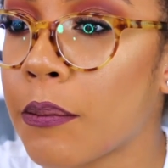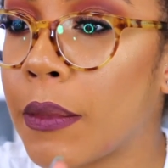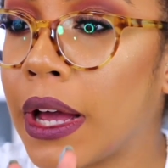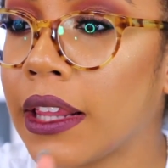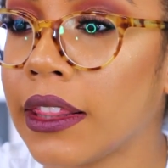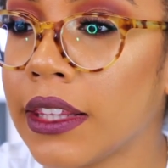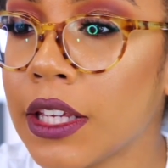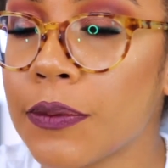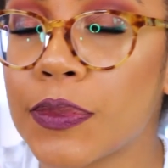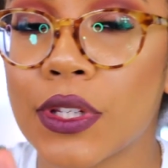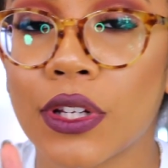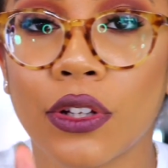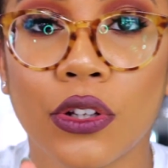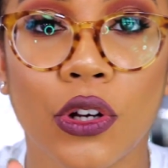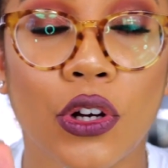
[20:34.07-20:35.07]
My
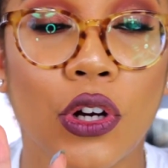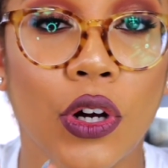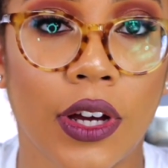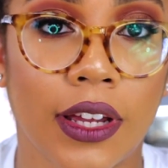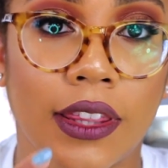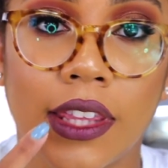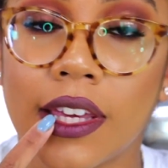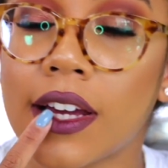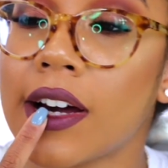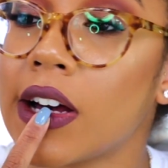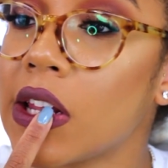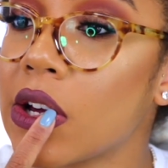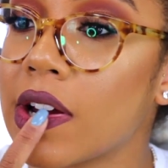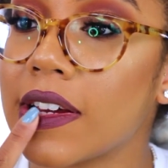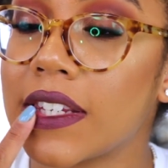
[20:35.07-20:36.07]
lips look good. The
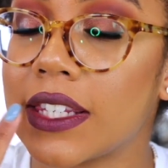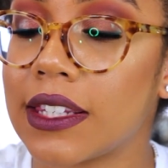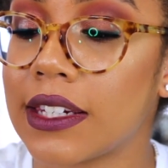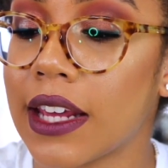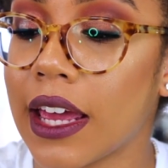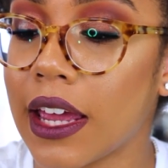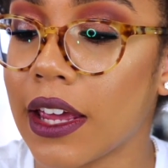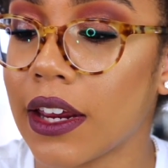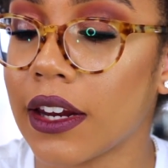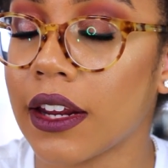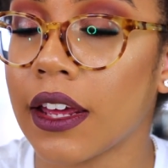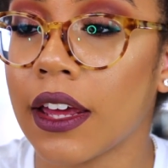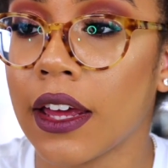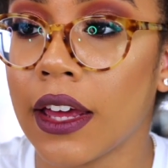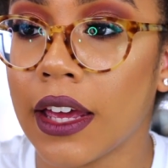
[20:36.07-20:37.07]
color has stayed.
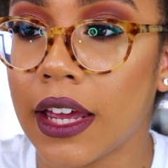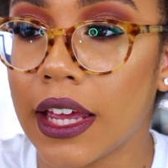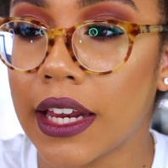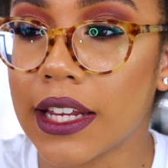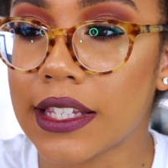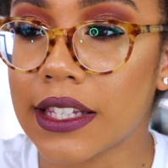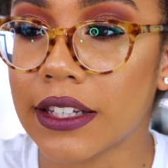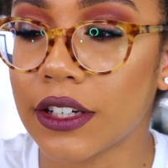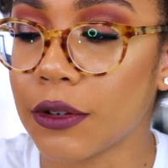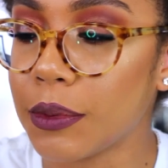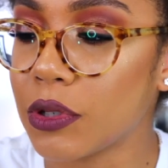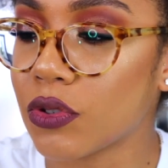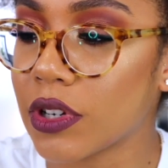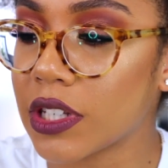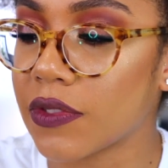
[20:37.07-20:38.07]
It is a little
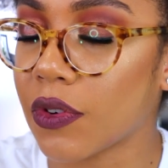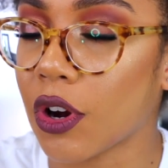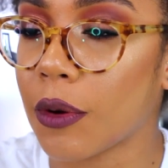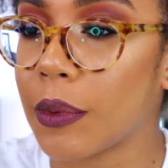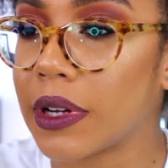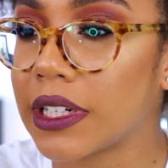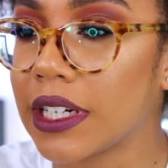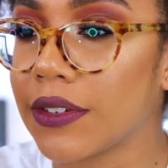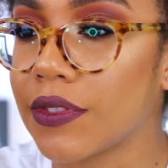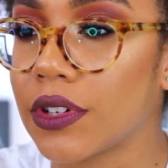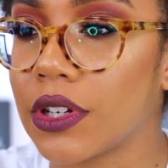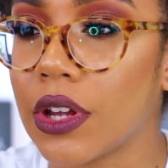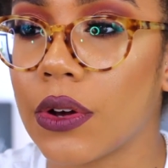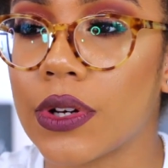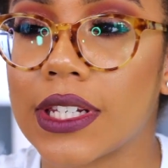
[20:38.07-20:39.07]
bit transferable. I didn't
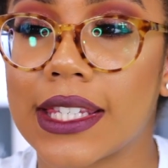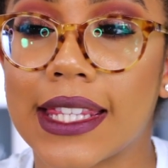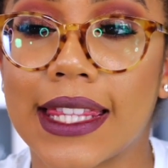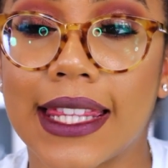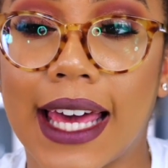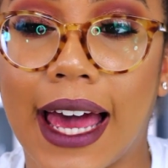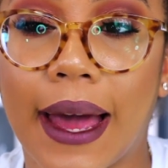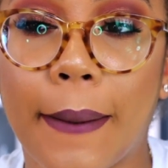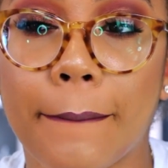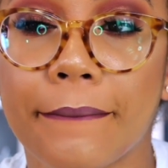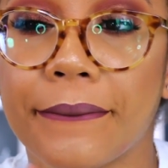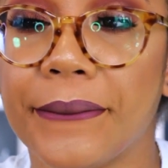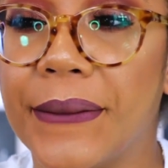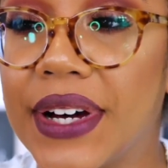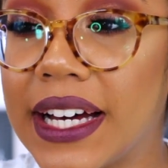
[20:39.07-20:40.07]
even notice that,
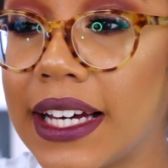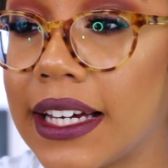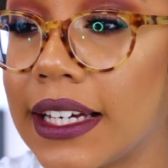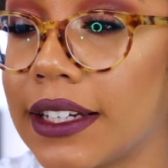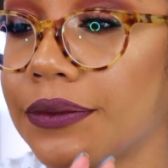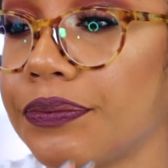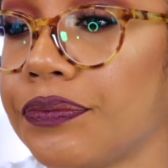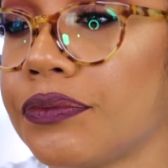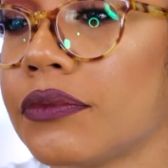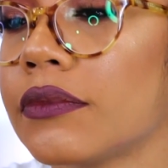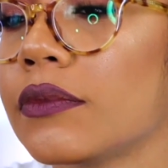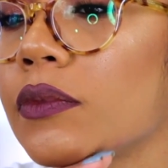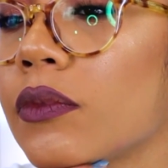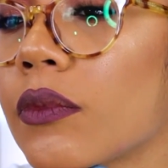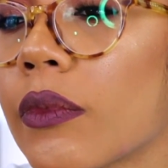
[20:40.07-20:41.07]
but
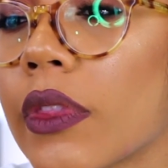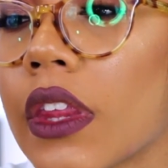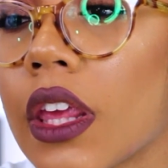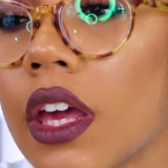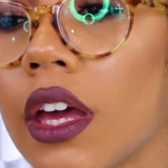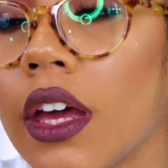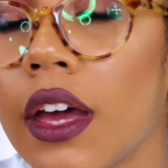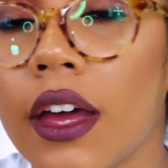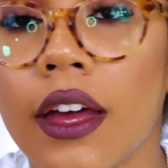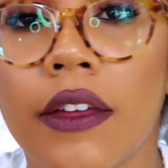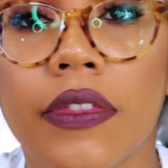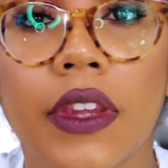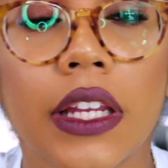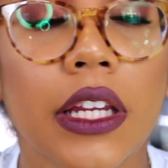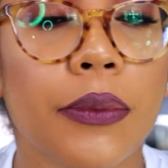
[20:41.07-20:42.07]

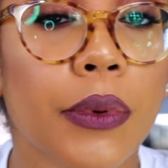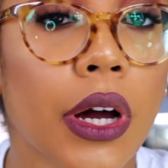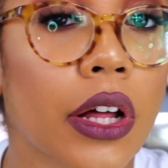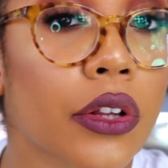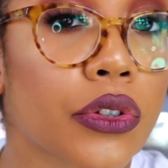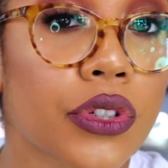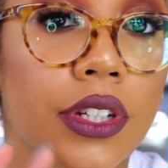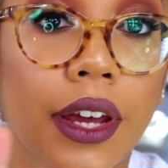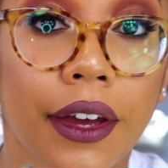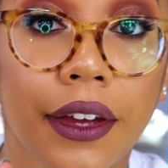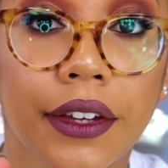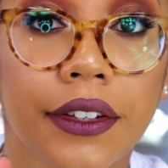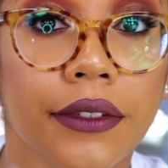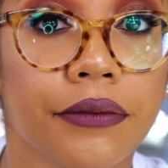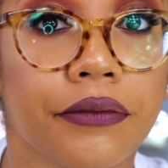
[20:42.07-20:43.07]
the lip color
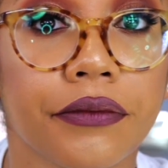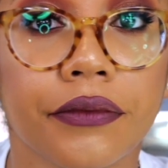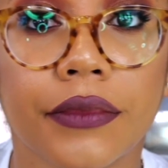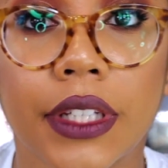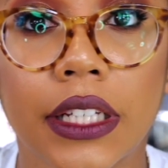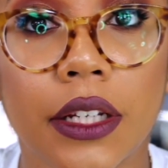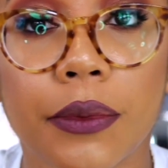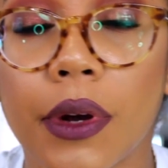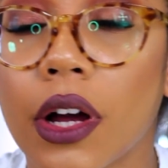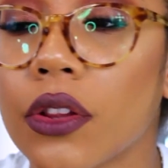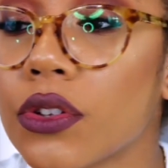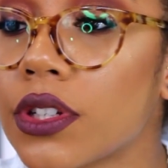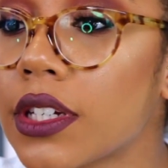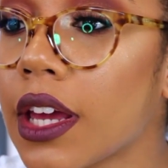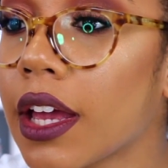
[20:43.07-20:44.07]
stayed. The lip
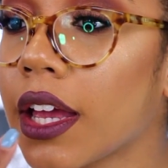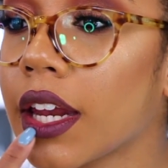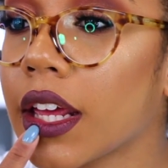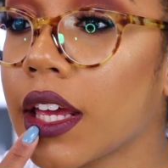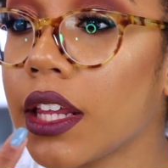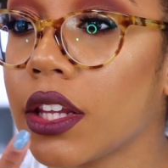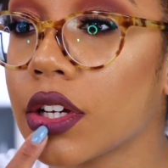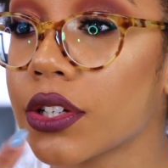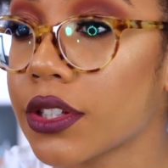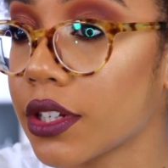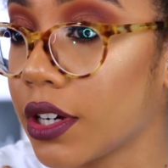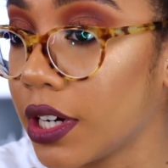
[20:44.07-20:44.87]
color stayed. It looks